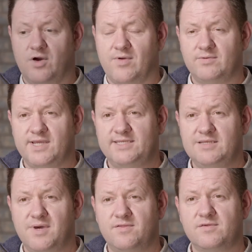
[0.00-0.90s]
around
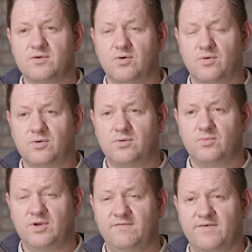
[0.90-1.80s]
18 months ago,
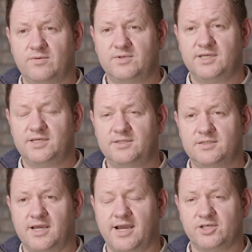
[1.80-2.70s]
we founded
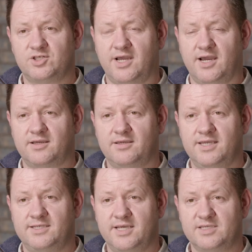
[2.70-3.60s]
hashtag
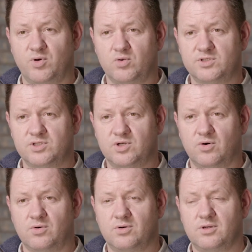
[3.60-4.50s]
It Takes Balls to
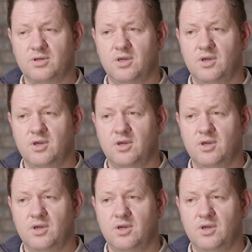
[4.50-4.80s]
Talk,